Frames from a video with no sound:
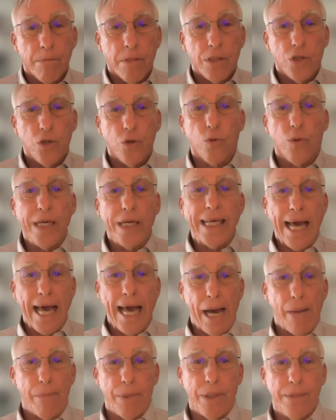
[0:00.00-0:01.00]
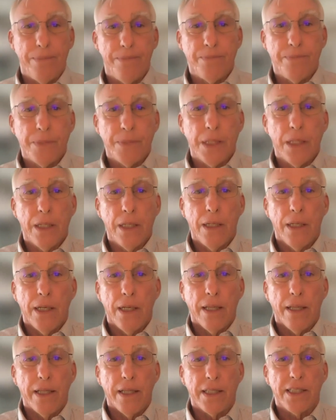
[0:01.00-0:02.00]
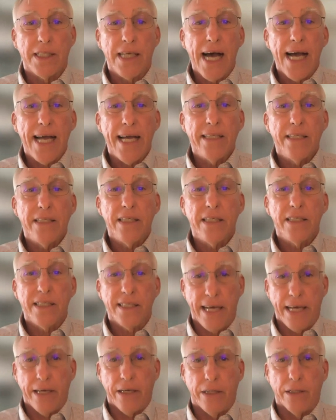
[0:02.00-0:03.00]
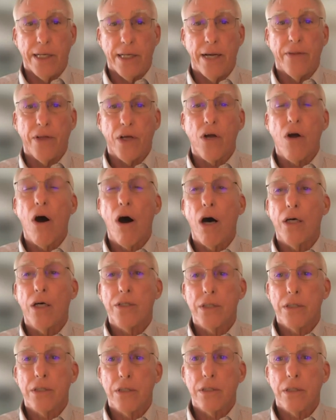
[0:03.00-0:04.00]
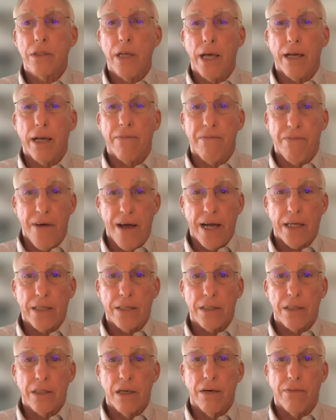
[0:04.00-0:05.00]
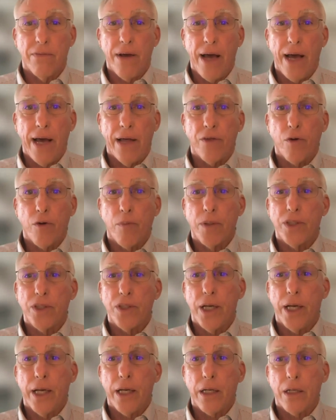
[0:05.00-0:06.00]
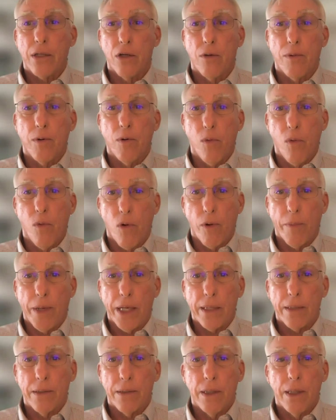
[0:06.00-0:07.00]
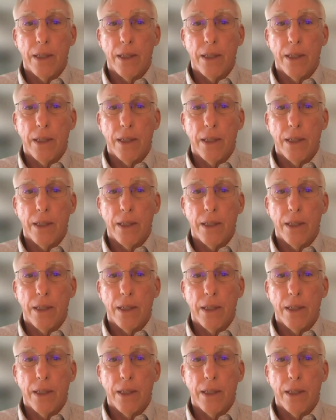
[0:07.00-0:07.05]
To recap, the science is settled on the causes and effects of anthropogenic global warming,